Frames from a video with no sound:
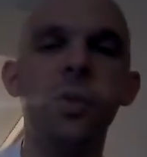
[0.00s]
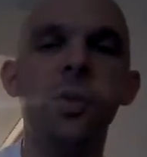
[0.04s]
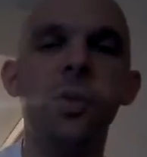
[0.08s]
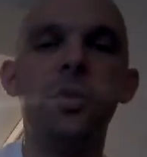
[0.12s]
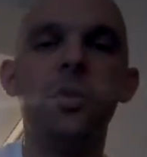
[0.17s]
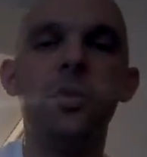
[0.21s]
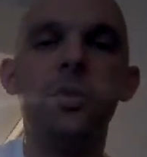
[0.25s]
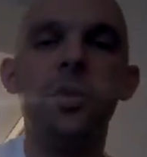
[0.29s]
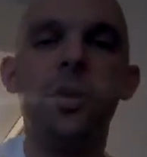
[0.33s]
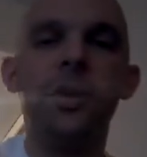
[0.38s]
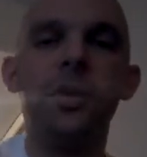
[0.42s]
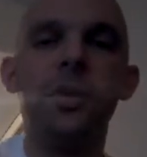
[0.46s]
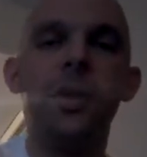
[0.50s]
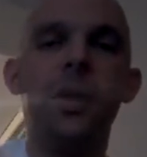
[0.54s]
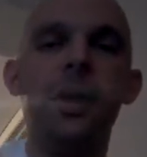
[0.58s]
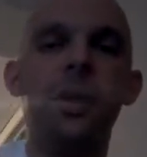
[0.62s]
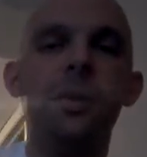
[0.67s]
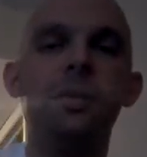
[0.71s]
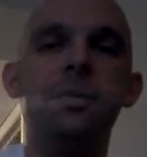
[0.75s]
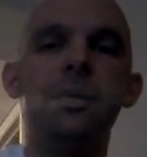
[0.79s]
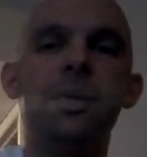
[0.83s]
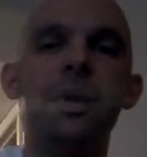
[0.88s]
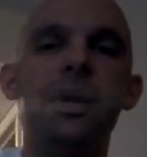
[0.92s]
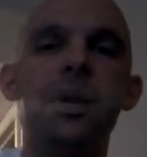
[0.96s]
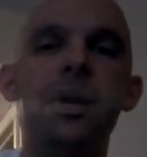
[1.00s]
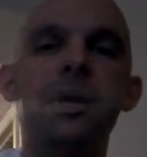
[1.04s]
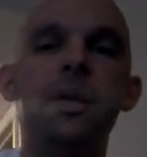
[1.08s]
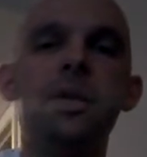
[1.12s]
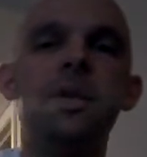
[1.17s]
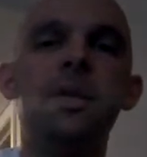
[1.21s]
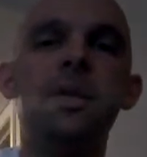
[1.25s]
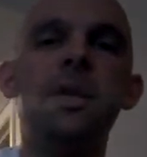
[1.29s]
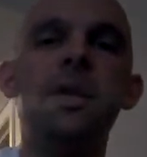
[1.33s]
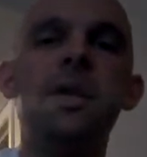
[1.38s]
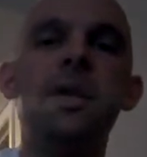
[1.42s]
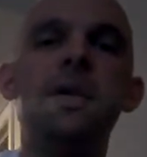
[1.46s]
So now you have
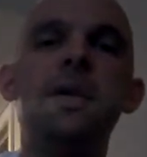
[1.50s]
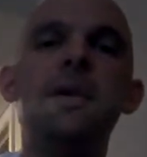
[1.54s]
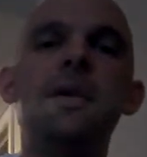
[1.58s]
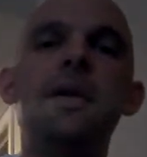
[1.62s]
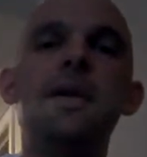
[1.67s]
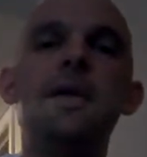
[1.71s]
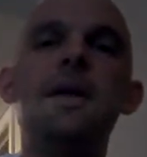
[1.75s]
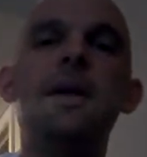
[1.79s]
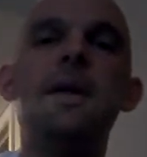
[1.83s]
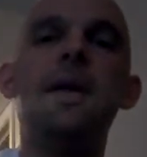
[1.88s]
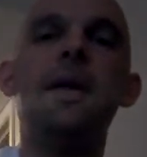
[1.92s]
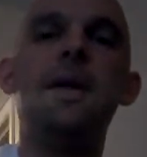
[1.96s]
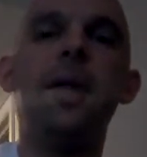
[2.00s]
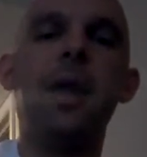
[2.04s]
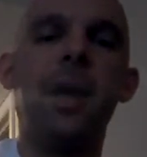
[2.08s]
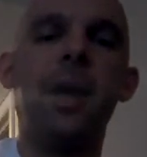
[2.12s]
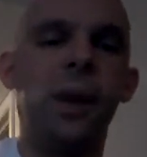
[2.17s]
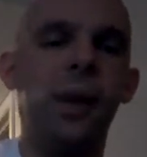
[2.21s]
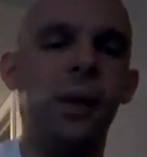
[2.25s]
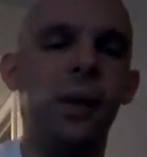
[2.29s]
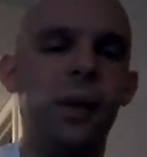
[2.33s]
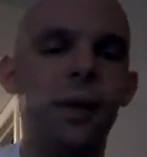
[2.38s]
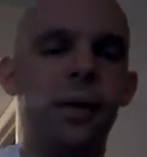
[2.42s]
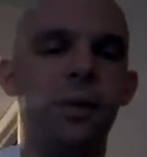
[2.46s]
that,